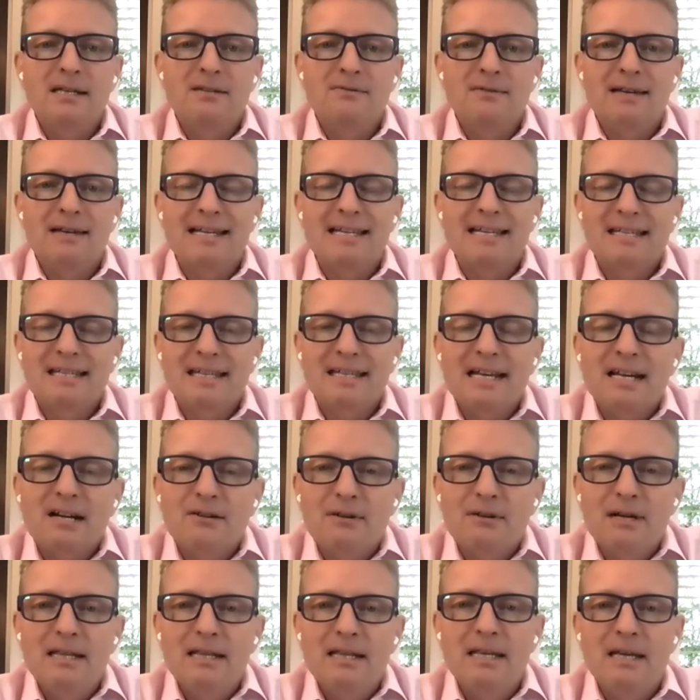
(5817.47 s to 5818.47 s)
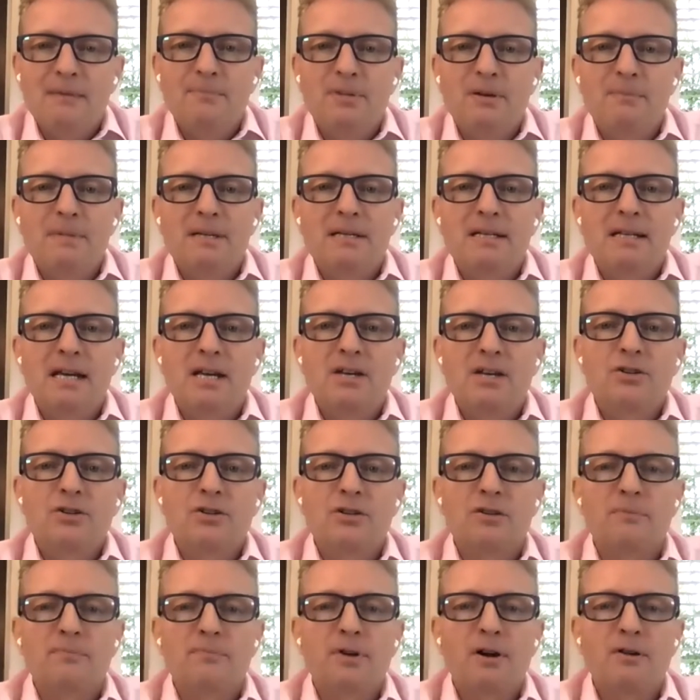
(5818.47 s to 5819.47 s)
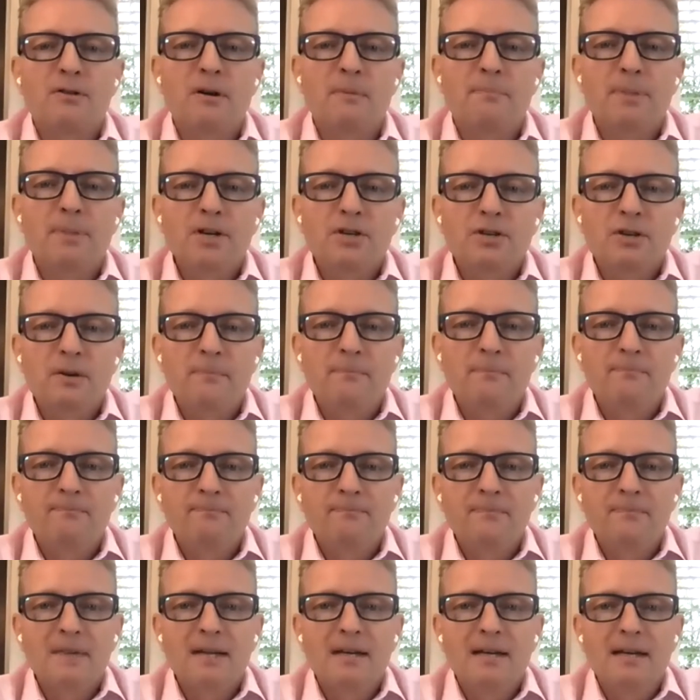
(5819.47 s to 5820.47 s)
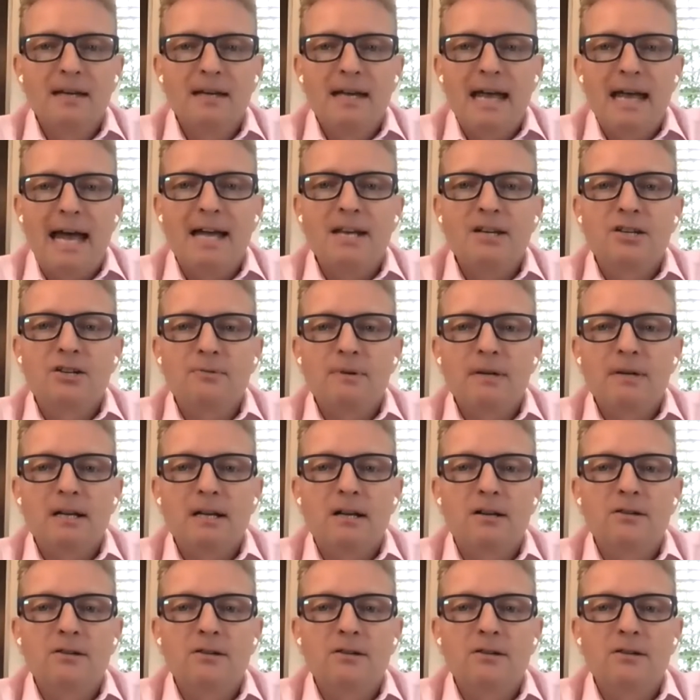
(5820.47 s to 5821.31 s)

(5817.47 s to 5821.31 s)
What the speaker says: to accelerate the implementation of prohibition, and to